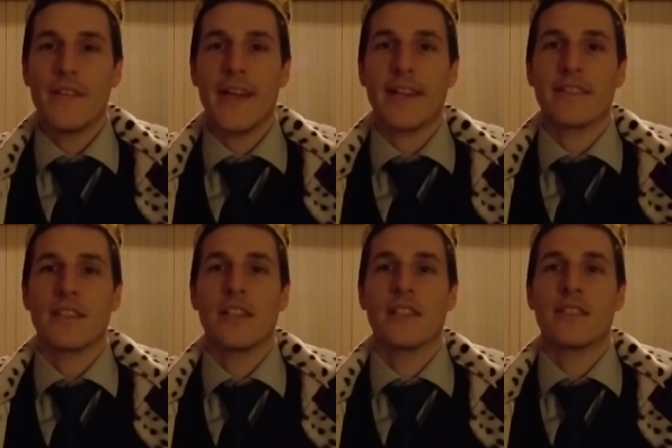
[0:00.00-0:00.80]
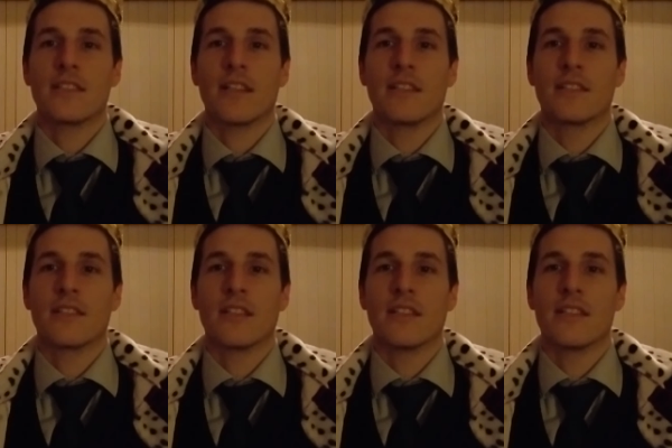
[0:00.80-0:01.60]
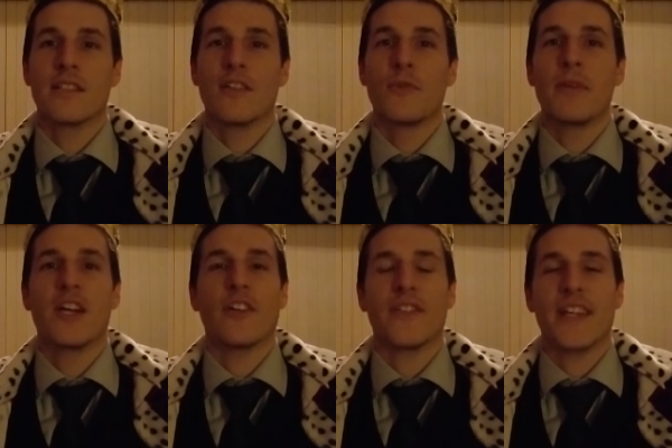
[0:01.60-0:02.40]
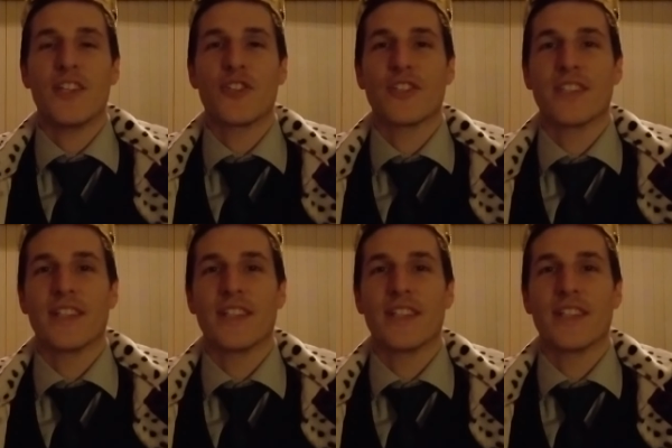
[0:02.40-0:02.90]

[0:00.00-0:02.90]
that it's it's uh, it's going to be contagious